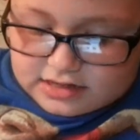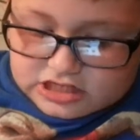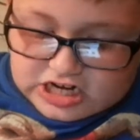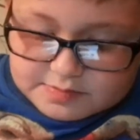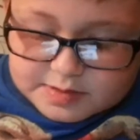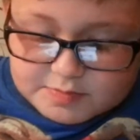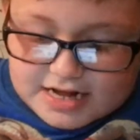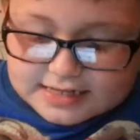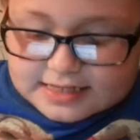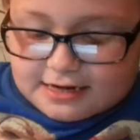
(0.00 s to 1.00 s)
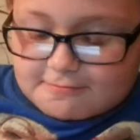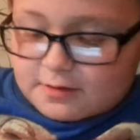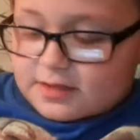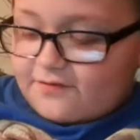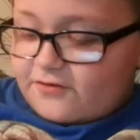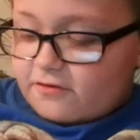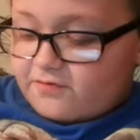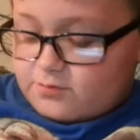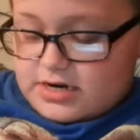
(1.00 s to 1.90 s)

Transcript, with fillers: James Madison was the fourth